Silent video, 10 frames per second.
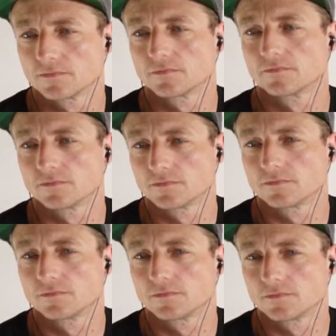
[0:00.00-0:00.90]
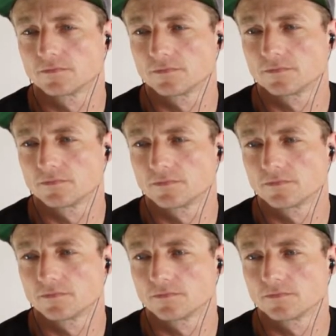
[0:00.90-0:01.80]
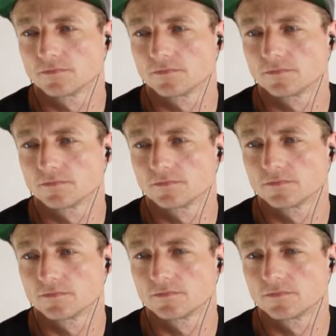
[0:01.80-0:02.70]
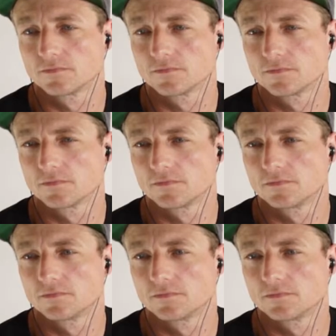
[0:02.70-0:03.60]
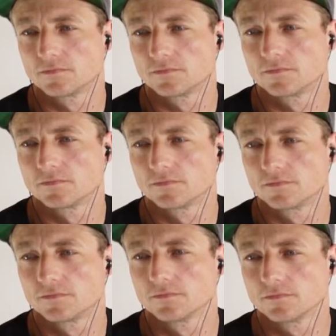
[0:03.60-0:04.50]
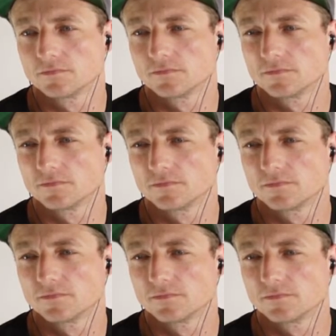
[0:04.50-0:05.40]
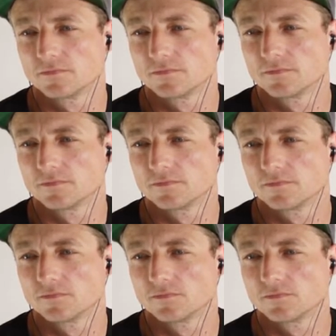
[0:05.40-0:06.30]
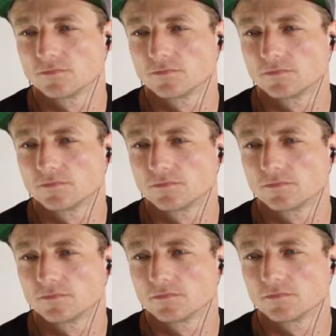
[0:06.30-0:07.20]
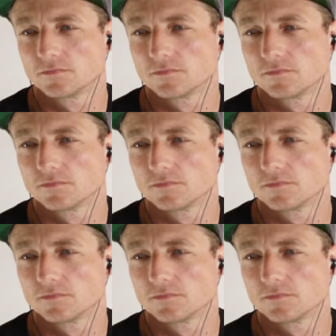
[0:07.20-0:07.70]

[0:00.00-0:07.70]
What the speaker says: This person isn't speaking.